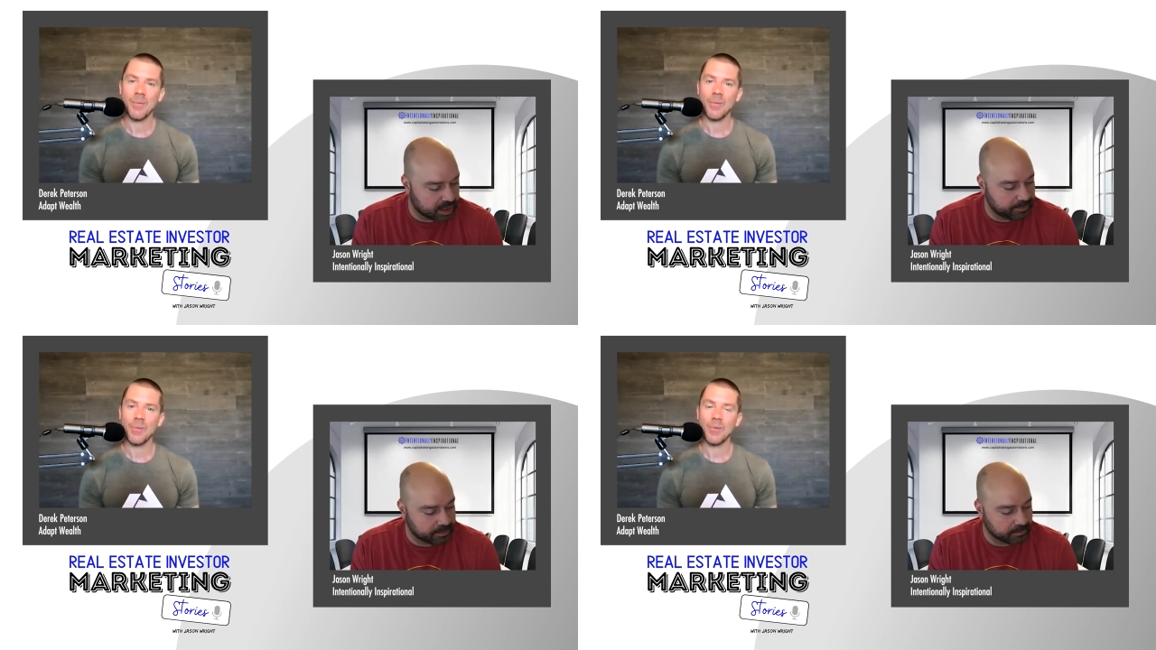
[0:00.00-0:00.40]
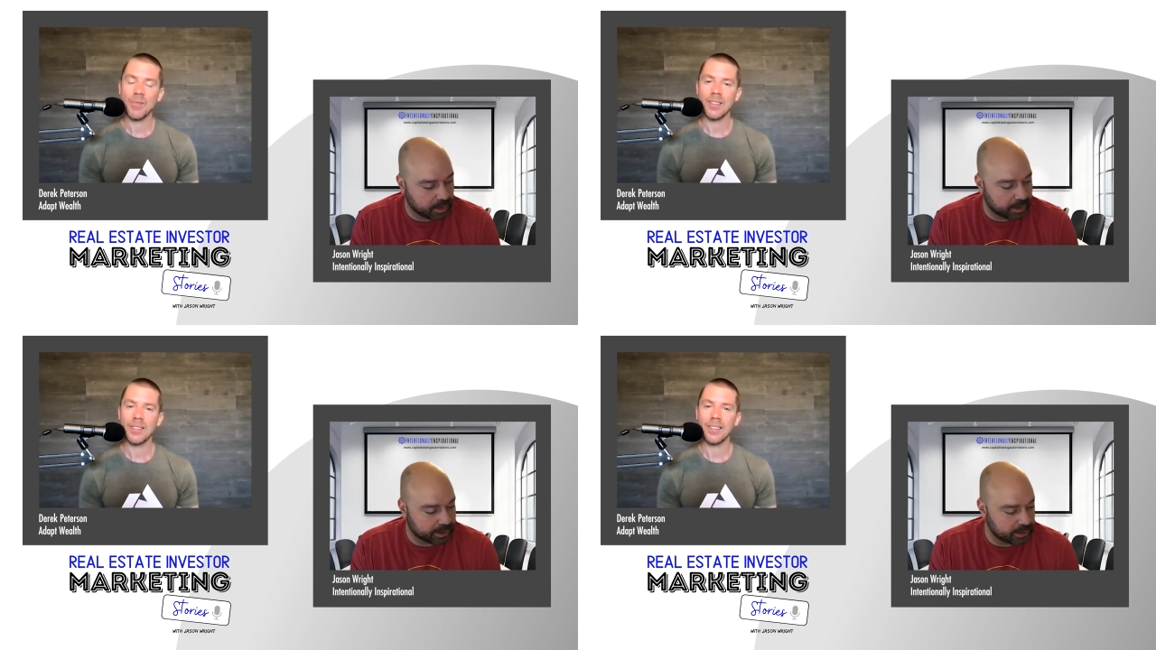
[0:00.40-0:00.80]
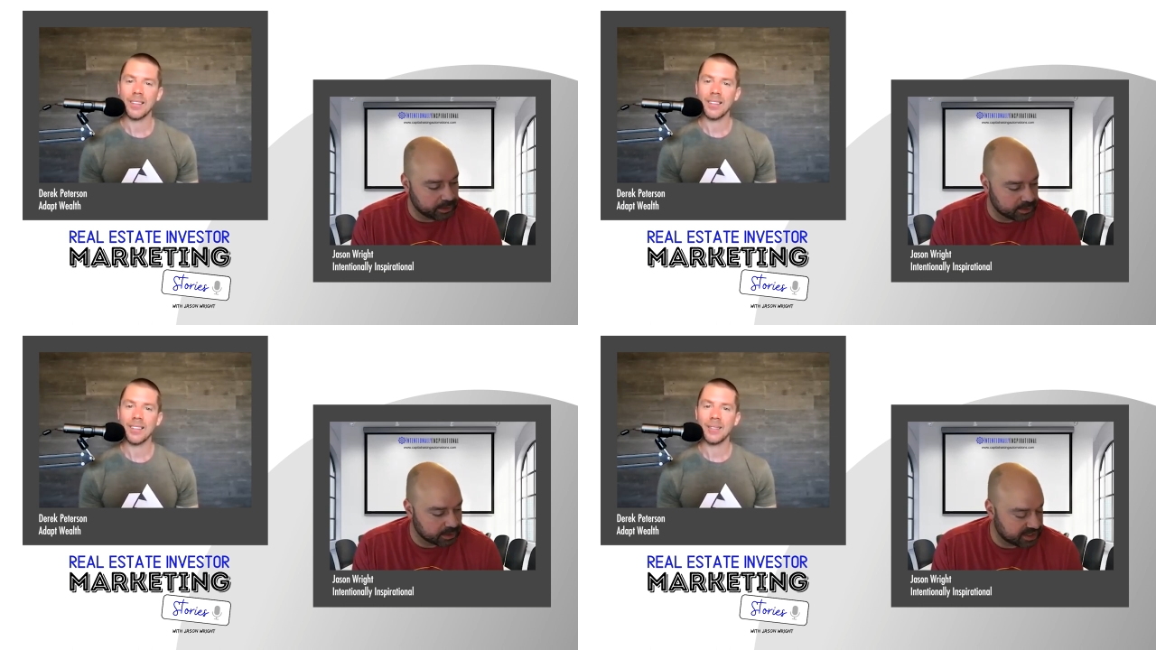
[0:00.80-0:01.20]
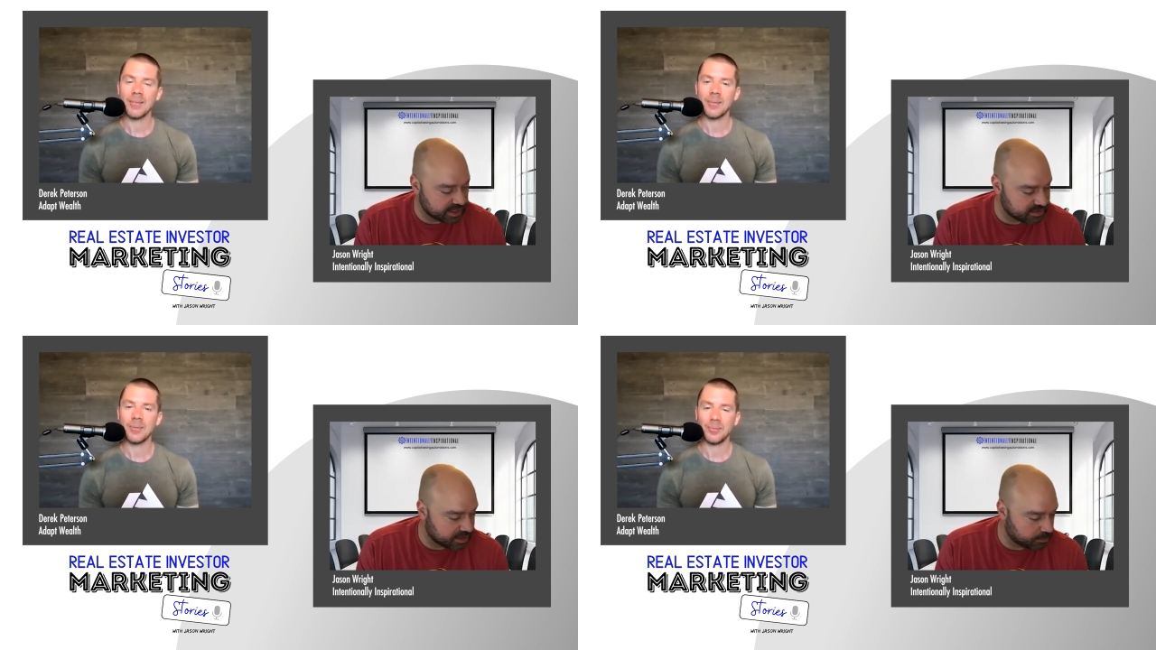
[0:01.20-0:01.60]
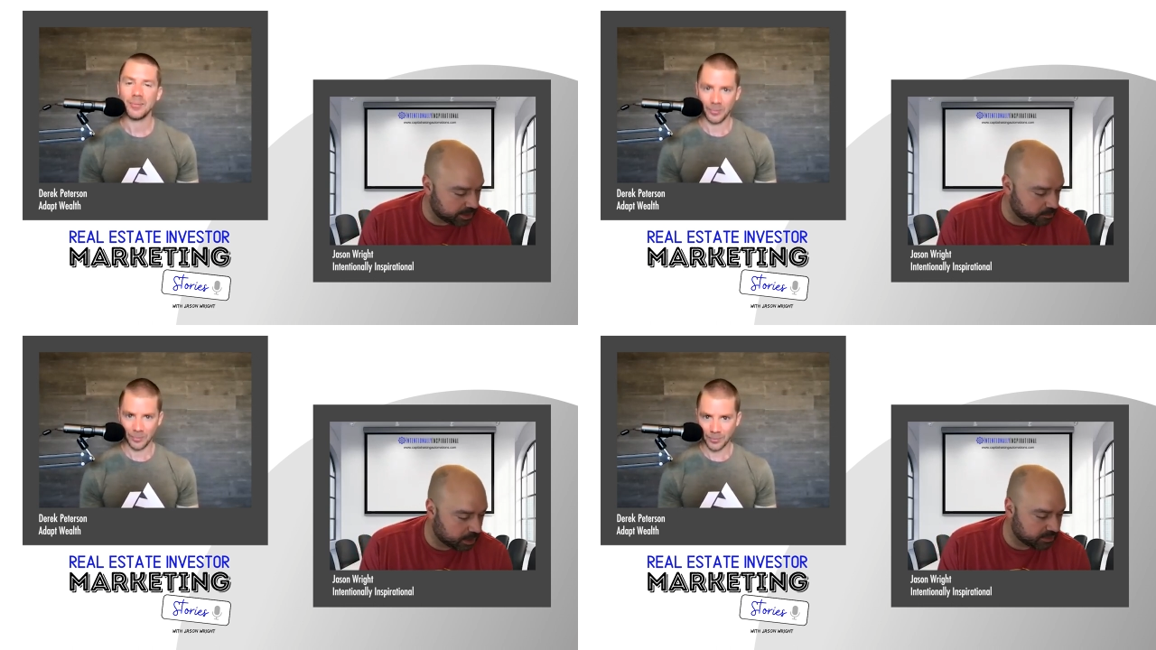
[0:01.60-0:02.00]
Speaker 1: up and running, and you can take this any way
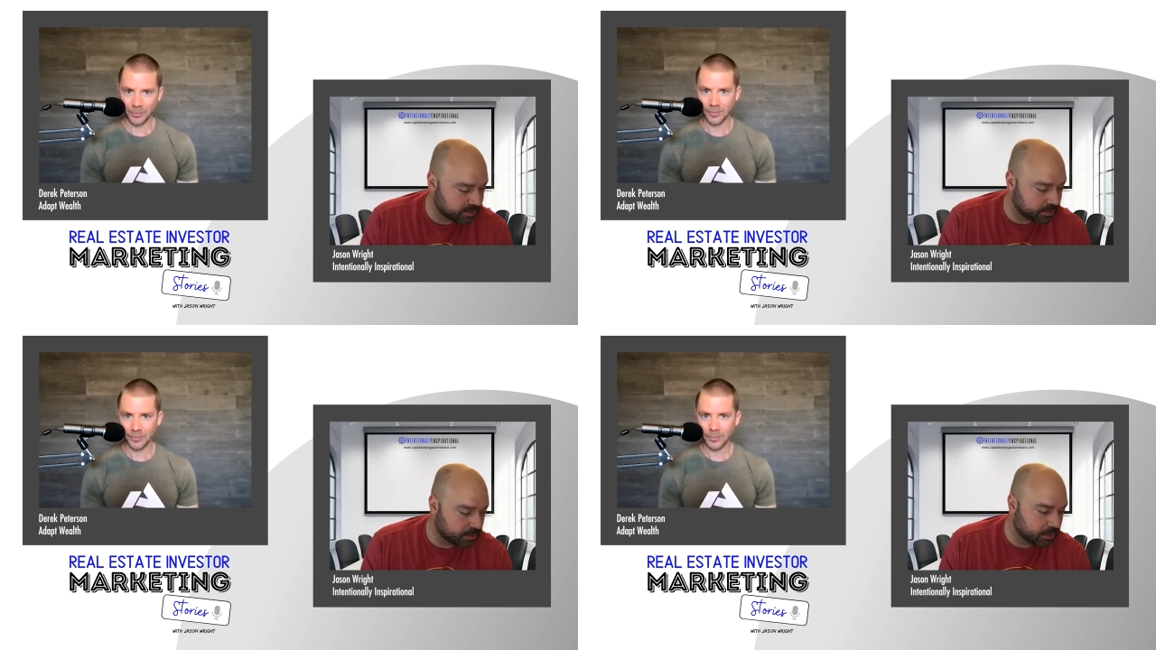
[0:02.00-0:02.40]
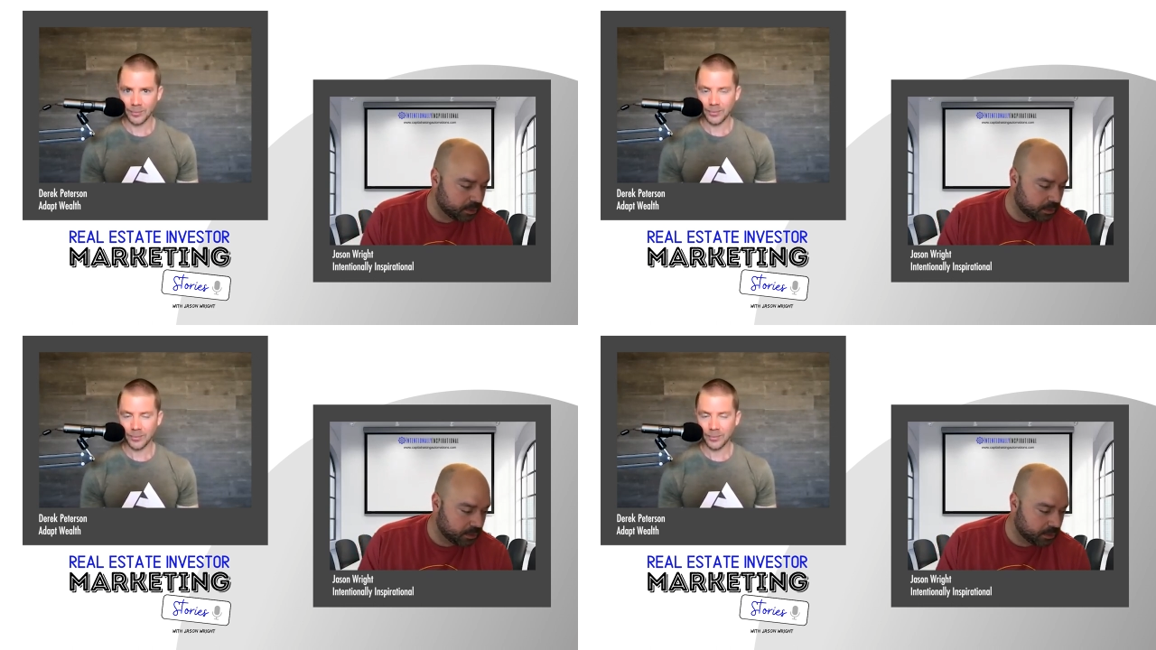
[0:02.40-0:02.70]
you want to,